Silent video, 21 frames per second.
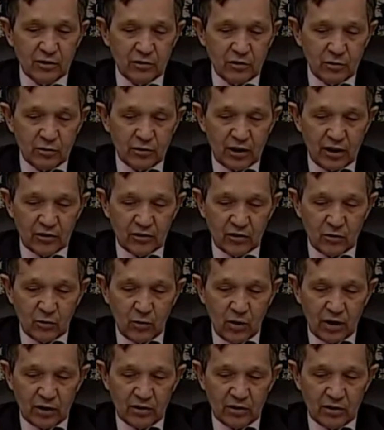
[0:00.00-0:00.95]

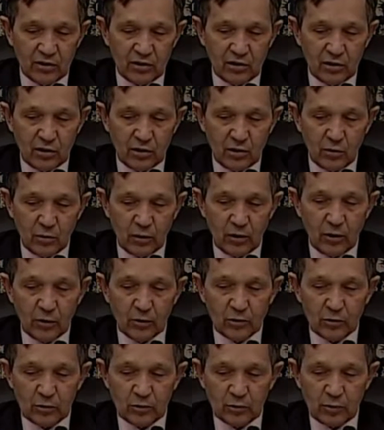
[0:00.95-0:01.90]
2001, where he
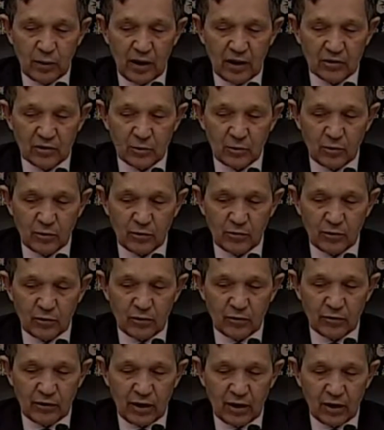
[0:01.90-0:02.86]
was responsible for
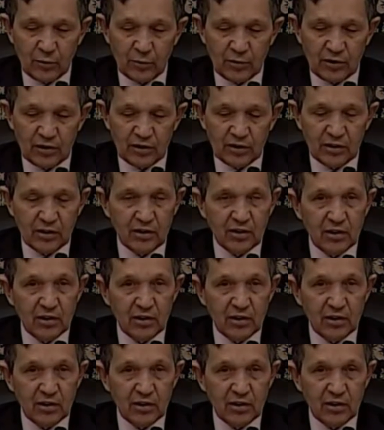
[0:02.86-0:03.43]
developing